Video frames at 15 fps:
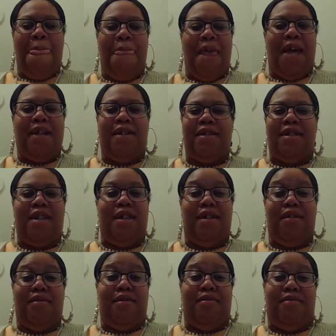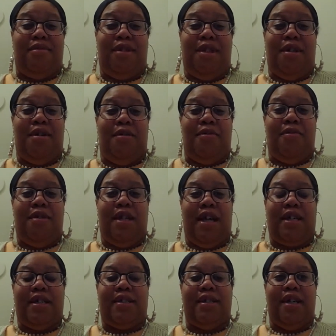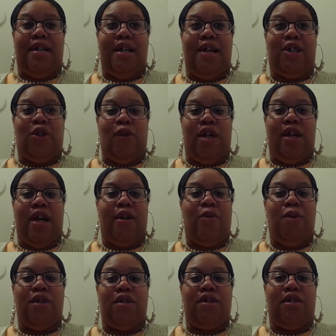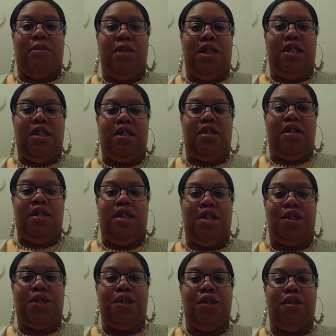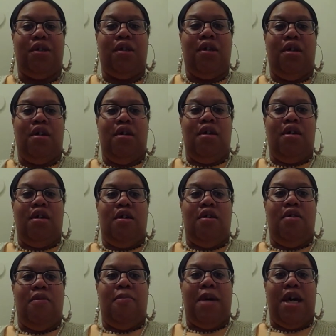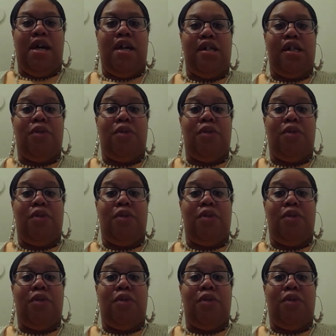I didn't think, like I said, I don't want this to be just a denture page.